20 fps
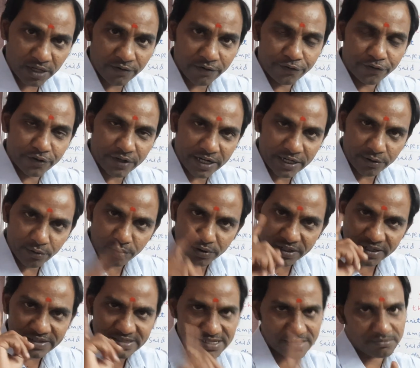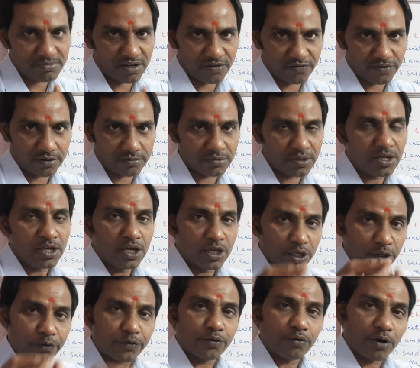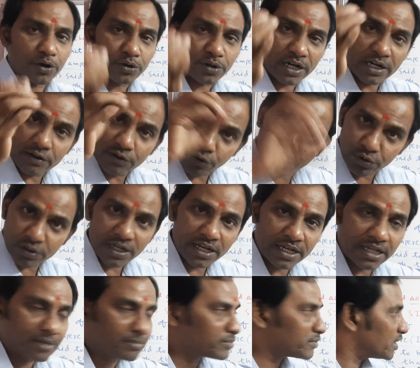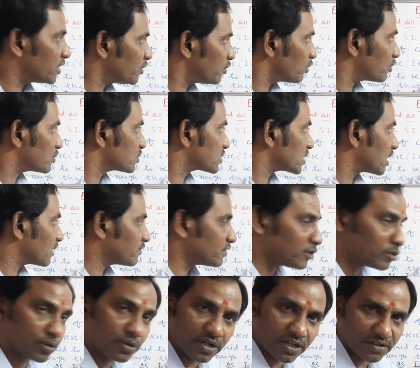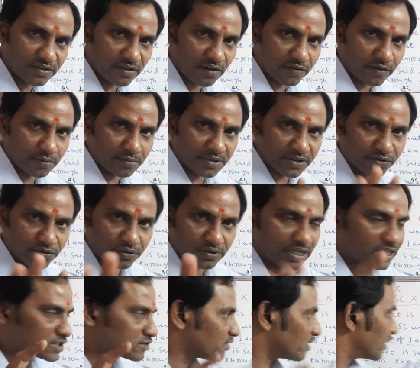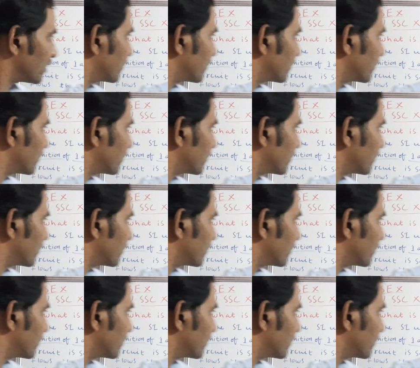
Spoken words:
if you write only in symbol form. If you want to write total name, then you have to start with lowercase alphabet. So that's what I